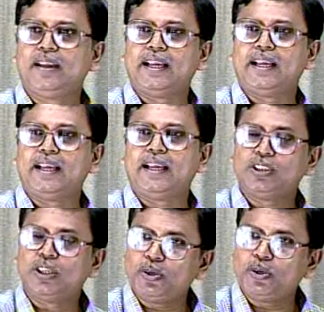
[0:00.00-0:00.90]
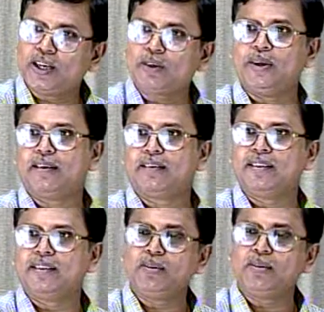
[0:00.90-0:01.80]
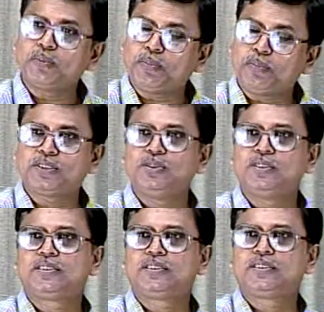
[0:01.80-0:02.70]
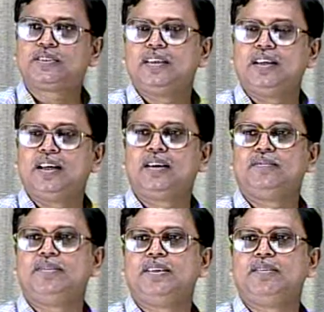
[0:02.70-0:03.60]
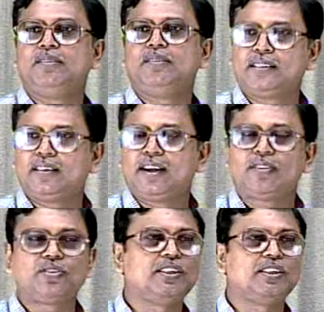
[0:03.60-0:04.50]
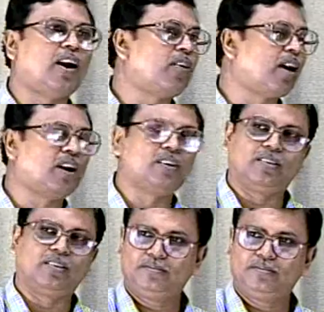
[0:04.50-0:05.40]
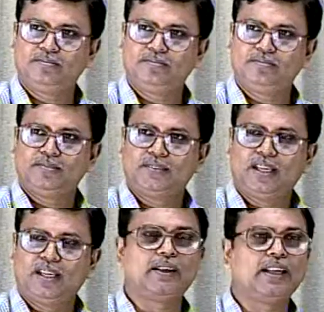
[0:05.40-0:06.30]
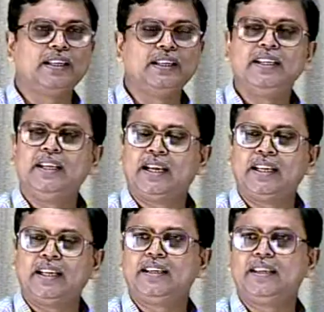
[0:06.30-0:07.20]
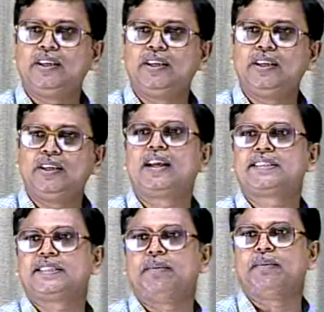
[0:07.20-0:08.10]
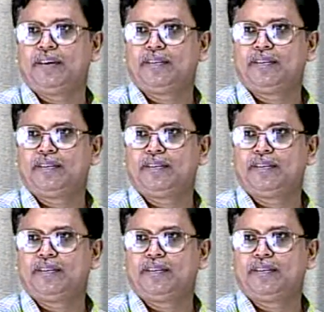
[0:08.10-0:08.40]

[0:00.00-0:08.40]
gas because you have to evacuate. Then you have to purge with uh, the either nitrogen or argon. You can annihilate, it in neutral gas ambient.